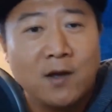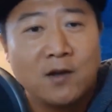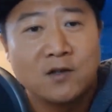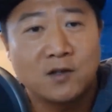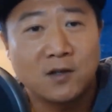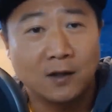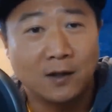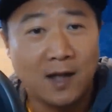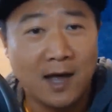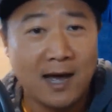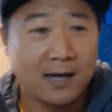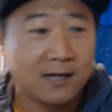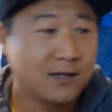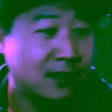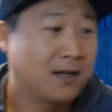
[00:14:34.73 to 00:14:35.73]

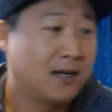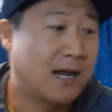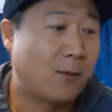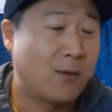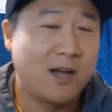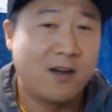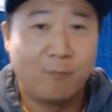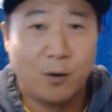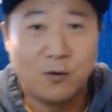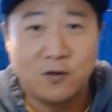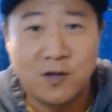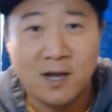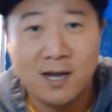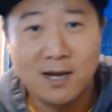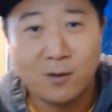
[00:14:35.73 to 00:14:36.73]
Select, now we have
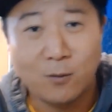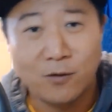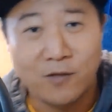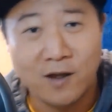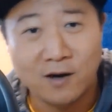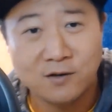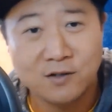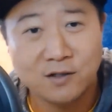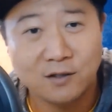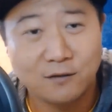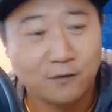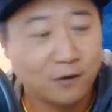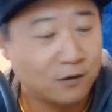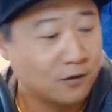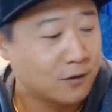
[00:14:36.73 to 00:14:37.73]
Mosaic with their
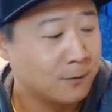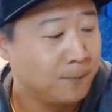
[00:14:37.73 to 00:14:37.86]
silvers.